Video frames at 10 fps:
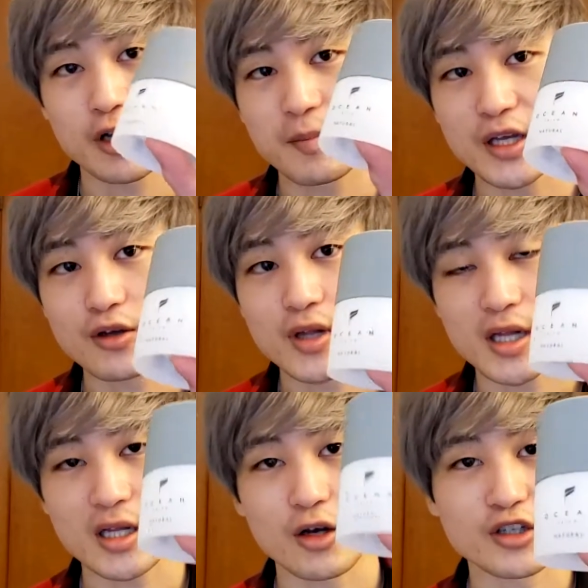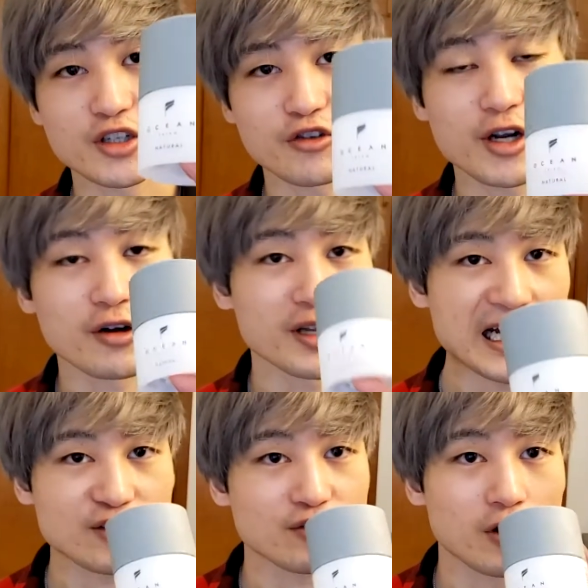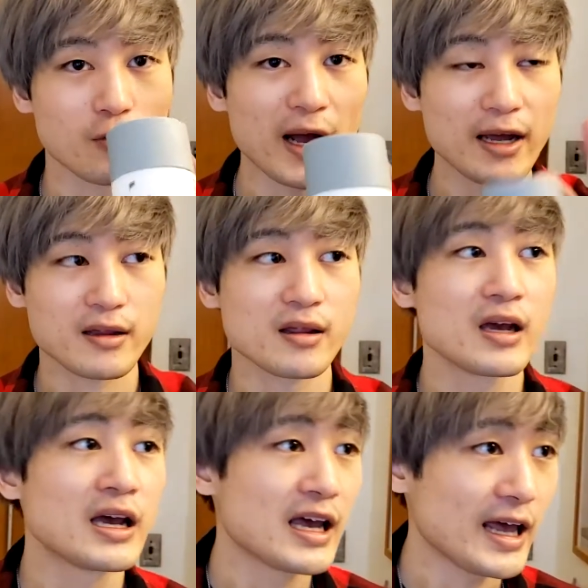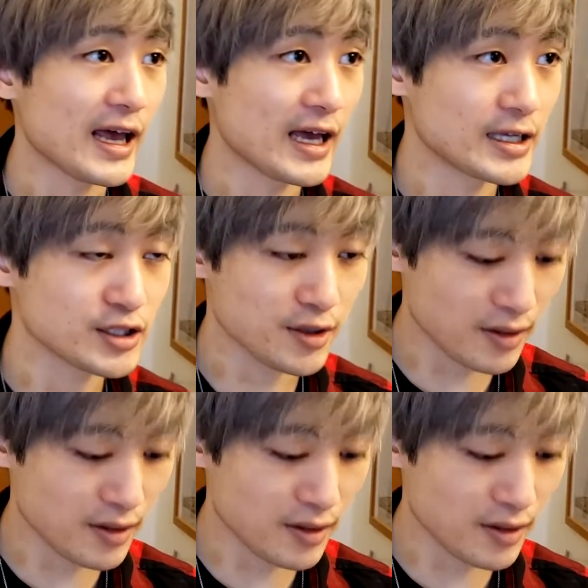to be using the Ocean Trico Natural Wax, and